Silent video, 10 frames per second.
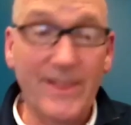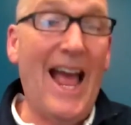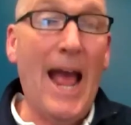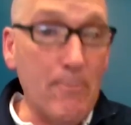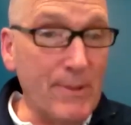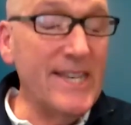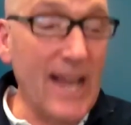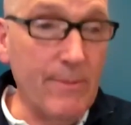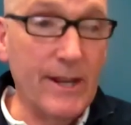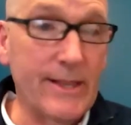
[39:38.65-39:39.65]
the
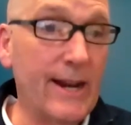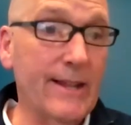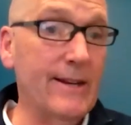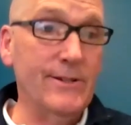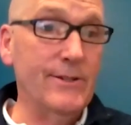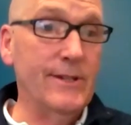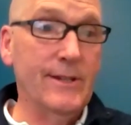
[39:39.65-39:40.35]
epidemic that it is.